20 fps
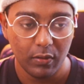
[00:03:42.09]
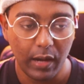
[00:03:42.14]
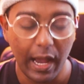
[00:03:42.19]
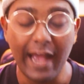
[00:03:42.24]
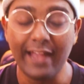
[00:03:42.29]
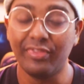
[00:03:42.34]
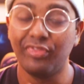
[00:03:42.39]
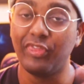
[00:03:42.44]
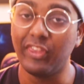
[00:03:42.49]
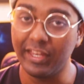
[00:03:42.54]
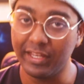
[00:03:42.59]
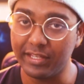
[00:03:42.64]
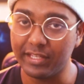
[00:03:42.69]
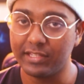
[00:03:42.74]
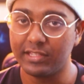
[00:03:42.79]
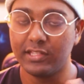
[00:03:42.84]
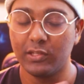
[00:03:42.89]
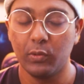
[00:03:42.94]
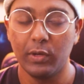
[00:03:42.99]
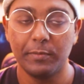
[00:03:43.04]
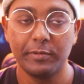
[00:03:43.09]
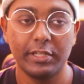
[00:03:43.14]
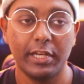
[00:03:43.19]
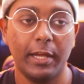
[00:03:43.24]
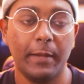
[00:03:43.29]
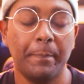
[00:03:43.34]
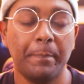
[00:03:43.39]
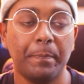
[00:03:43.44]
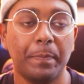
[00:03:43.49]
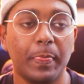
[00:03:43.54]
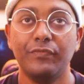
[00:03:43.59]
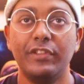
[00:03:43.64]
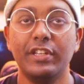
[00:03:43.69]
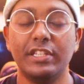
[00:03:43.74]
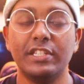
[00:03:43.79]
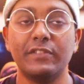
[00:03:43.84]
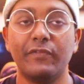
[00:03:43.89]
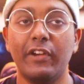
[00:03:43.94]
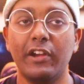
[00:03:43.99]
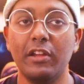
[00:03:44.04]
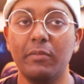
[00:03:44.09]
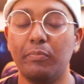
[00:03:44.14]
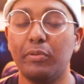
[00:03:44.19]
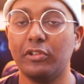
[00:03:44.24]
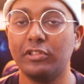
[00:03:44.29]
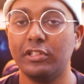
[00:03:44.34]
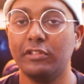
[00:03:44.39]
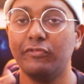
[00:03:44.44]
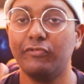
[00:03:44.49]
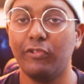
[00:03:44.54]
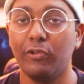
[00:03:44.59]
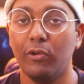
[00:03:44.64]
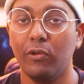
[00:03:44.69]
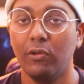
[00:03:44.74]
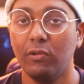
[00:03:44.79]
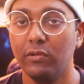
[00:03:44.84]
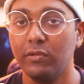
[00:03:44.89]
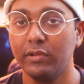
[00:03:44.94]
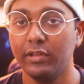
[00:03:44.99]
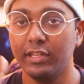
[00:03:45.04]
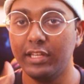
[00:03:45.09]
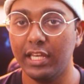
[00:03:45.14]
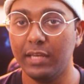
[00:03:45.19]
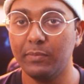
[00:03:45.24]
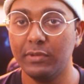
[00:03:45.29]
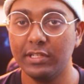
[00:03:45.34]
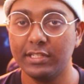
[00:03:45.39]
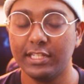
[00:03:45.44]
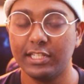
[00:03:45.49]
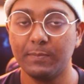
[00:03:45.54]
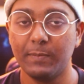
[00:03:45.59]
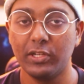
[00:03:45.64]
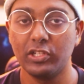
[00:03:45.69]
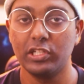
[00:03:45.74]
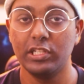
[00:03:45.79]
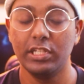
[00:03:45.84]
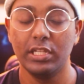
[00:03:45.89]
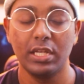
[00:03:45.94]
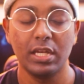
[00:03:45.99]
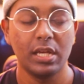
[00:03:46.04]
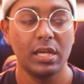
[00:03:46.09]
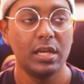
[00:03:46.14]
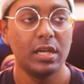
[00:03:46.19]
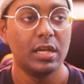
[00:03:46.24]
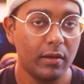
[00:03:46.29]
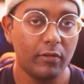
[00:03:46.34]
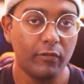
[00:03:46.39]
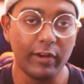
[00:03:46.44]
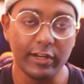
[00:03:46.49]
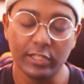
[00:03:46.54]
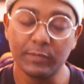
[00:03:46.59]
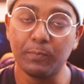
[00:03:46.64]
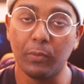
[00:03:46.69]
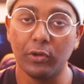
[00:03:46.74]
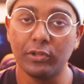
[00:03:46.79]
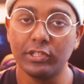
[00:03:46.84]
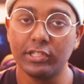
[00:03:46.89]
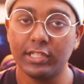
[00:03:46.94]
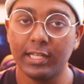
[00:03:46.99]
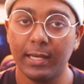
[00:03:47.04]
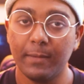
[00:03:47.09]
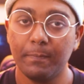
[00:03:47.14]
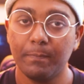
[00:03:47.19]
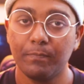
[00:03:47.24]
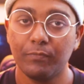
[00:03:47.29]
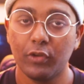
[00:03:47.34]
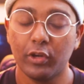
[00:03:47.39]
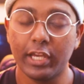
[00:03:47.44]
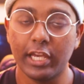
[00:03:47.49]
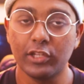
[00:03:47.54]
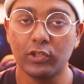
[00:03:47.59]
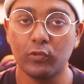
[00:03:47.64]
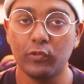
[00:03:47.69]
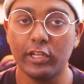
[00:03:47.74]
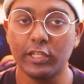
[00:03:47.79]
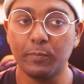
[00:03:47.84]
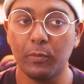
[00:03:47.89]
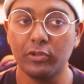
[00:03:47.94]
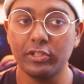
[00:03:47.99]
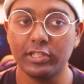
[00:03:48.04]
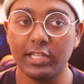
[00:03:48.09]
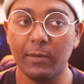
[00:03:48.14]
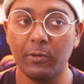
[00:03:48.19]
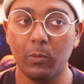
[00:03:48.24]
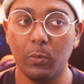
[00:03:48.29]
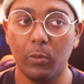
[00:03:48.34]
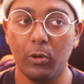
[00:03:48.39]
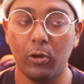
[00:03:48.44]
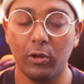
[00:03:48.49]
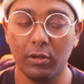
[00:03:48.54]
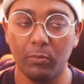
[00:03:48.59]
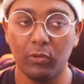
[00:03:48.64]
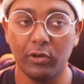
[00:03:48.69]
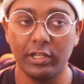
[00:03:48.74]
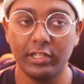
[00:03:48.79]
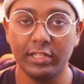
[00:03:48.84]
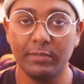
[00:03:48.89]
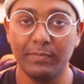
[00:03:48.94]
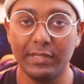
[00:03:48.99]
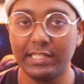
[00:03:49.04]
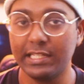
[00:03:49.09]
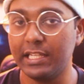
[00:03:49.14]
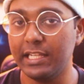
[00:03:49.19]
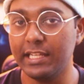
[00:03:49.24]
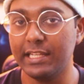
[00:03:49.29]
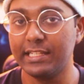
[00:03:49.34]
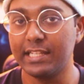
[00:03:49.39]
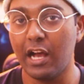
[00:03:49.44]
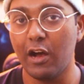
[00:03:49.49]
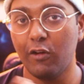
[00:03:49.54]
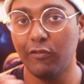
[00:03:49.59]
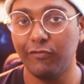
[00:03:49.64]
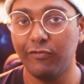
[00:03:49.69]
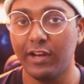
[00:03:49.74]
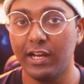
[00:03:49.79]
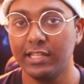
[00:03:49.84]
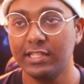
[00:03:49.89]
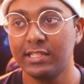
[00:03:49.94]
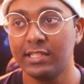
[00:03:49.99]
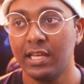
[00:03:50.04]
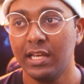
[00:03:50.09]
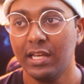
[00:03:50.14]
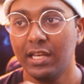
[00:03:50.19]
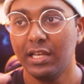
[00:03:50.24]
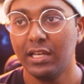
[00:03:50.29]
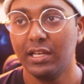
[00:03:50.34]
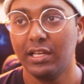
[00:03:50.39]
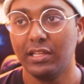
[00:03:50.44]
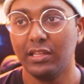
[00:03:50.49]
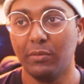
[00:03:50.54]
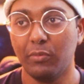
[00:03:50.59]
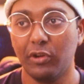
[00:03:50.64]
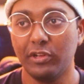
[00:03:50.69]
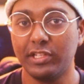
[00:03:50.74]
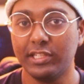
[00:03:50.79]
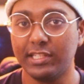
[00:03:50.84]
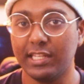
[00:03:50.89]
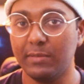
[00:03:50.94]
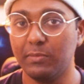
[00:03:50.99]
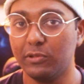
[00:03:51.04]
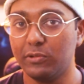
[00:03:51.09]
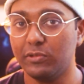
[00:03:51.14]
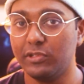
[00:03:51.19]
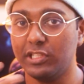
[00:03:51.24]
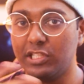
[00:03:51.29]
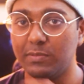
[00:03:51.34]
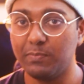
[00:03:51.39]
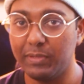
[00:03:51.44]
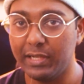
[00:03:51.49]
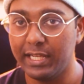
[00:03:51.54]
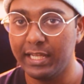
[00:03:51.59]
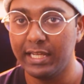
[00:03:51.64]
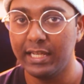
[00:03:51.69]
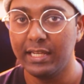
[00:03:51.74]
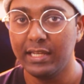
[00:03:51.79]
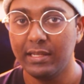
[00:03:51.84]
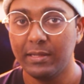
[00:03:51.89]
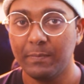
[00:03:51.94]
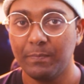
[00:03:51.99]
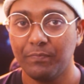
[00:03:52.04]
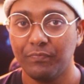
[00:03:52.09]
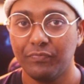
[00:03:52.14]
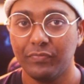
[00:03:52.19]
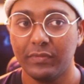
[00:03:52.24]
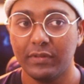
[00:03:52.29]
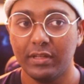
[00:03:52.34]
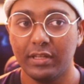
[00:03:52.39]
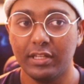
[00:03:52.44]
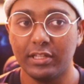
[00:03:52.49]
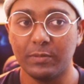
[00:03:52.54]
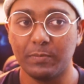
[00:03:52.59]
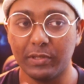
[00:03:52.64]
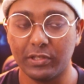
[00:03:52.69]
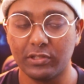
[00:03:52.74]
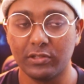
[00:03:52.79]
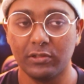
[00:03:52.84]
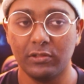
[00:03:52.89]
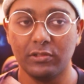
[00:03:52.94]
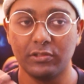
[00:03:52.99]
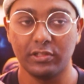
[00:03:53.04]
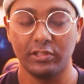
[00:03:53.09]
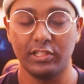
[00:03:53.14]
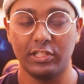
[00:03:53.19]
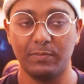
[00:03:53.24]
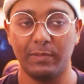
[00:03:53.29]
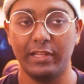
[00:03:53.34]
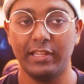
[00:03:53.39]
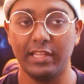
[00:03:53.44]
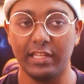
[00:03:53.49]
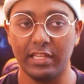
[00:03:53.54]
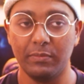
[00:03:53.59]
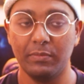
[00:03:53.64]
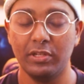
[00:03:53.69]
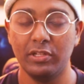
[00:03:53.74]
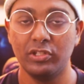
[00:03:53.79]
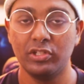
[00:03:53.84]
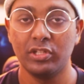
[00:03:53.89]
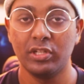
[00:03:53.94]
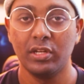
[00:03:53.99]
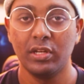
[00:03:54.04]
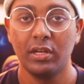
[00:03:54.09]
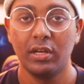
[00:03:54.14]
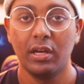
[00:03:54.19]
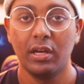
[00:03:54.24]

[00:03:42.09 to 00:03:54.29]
I think it's the website. This is very important for gamers, especially response time. Okay, so response time on a monitor basically is how fast the monitor is able to display its pixels, or display the image